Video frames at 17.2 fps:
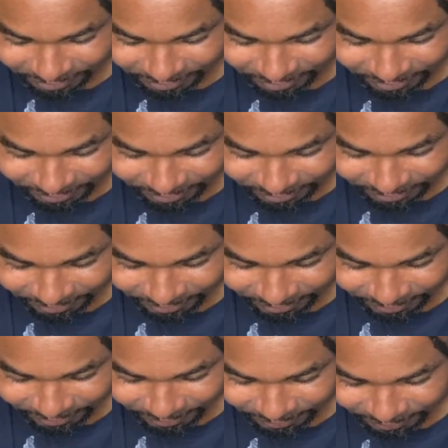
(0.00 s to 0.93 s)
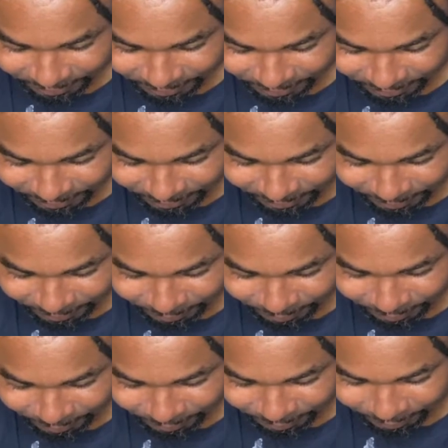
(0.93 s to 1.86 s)

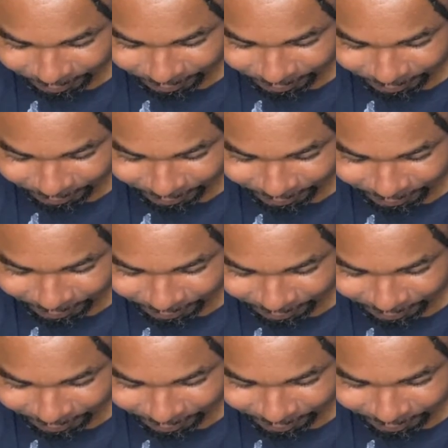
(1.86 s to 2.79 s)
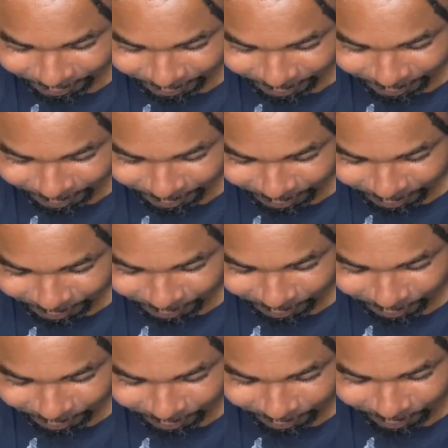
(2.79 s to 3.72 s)

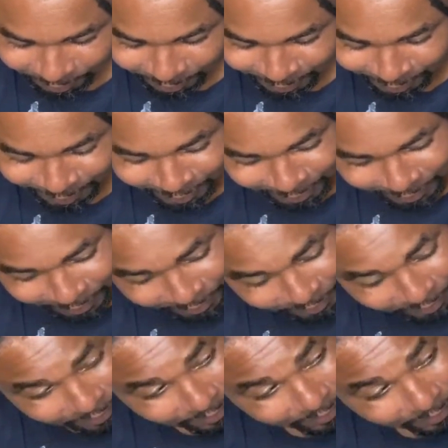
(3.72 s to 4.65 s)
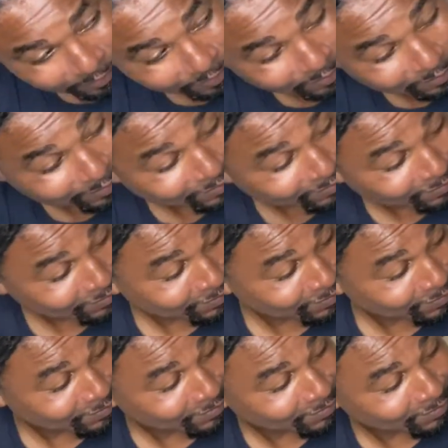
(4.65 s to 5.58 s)

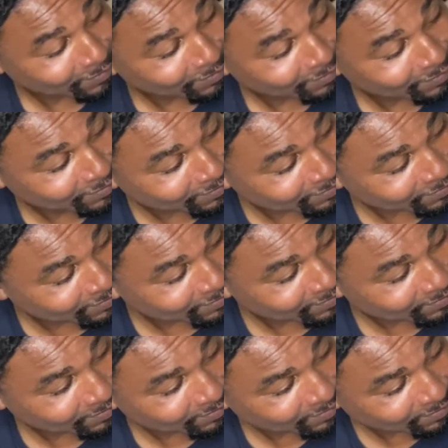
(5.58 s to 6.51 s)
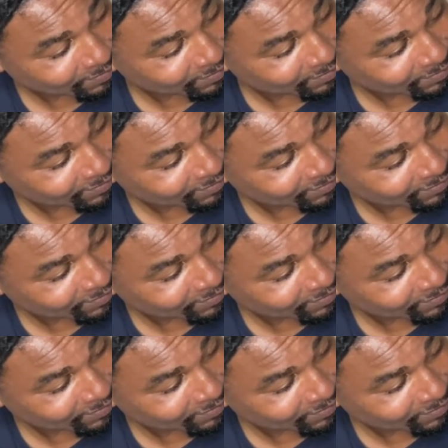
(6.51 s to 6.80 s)
No words are spoken by the person on screen.